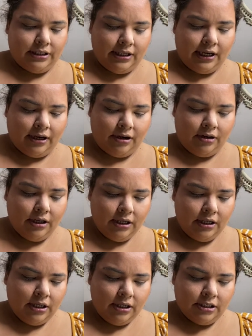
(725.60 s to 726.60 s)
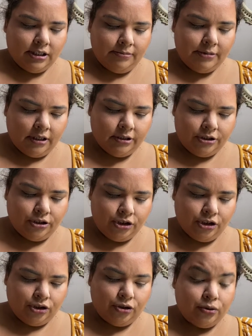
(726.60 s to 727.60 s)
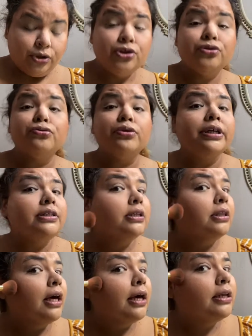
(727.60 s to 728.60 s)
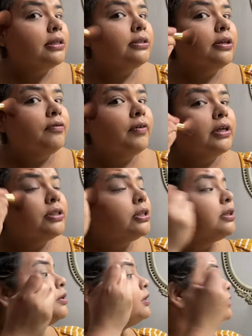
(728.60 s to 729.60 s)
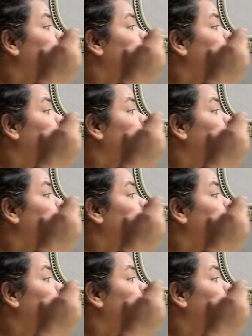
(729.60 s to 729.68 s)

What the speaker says: how some doctors go straight to that instead of actually